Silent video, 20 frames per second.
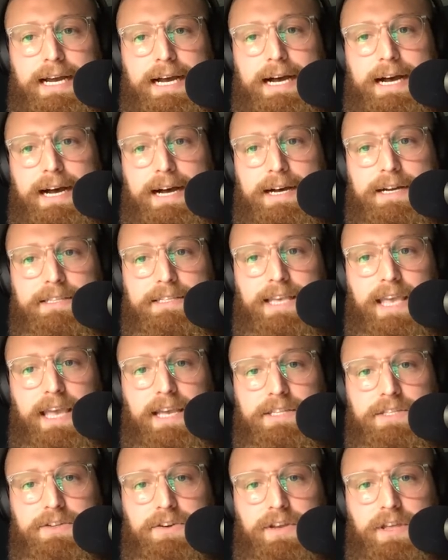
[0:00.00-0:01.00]
to
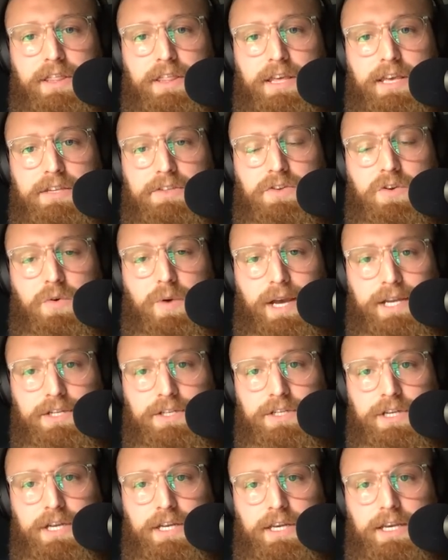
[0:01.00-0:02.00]
answering this
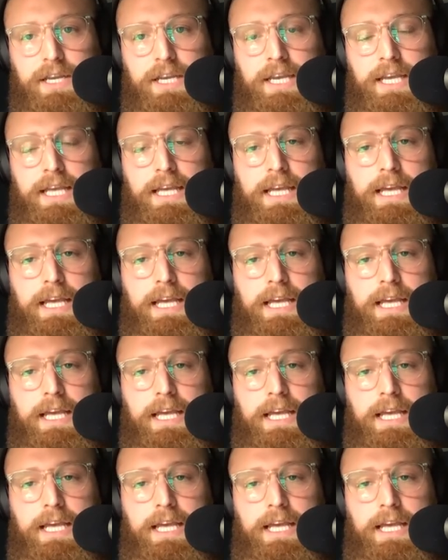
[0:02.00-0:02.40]
question,